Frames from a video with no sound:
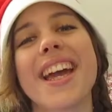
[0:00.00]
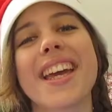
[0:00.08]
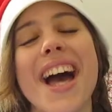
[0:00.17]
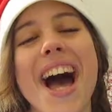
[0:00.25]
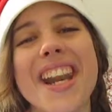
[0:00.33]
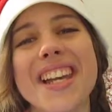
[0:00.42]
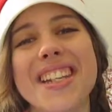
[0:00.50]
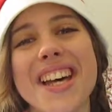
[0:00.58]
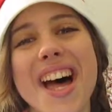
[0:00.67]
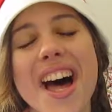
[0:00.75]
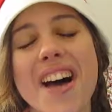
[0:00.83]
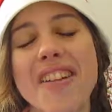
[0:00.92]

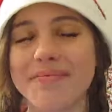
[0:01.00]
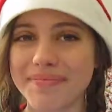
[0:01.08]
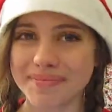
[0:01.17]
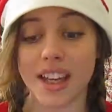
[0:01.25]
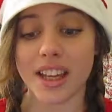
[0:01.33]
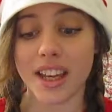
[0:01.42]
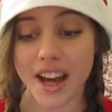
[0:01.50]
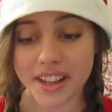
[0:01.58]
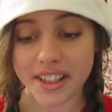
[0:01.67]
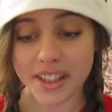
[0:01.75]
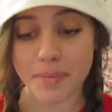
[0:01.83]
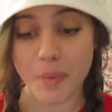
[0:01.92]
Canada!
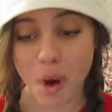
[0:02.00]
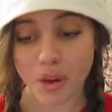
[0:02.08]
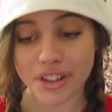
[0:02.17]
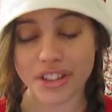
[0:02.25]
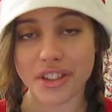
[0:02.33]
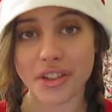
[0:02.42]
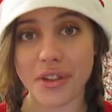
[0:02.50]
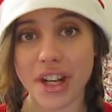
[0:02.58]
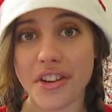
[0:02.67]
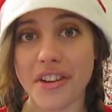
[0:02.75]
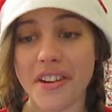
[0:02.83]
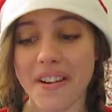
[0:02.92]
Canada posts
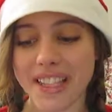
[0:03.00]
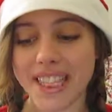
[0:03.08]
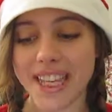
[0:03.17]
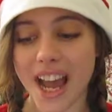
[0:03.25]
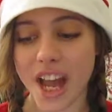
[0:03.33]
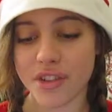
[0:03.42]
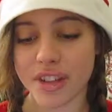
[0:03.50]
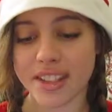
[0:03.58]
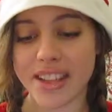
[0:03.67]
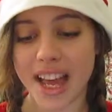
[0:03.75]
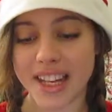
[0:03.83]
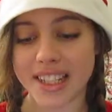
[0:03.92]
recognize the address
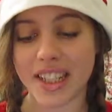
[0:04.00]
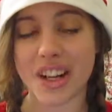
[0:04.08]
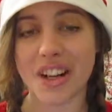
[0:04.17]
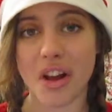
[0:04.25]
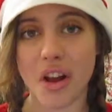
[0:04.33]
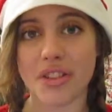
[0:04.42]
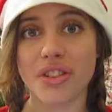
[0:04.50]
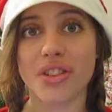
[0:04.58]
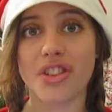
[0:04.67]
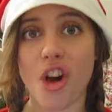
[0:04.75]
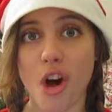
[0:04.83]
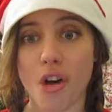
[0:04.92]
Santa Claus
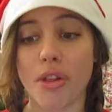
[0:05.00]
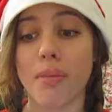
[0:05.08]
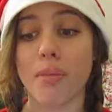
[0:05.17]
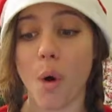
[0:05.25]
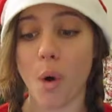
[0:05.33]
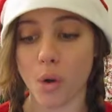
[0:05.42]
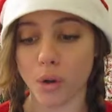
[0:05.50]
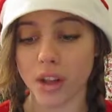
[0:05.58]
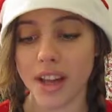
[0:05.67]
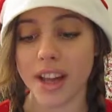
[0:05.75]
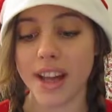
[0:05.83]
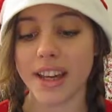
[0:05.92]
North Pole,
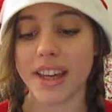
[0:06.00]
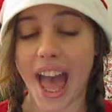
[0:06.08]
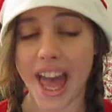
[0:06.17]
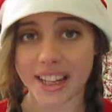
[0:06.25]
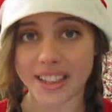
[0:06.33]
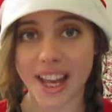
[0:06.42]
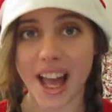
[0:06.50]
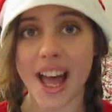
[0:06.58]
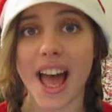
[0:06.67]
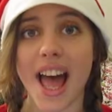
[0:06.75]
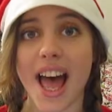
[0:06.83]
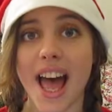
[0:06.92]
Canada,
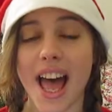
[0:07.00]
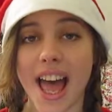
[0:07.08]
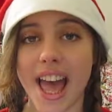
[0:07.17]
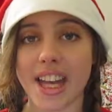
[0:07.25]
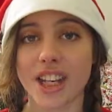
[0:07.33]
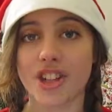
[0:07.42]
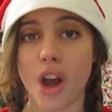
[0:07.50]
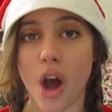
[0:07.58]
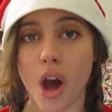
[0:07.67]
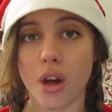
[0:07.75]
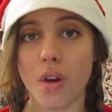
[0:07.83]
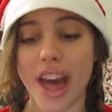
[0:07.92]

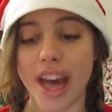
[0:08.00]
HOHOHO.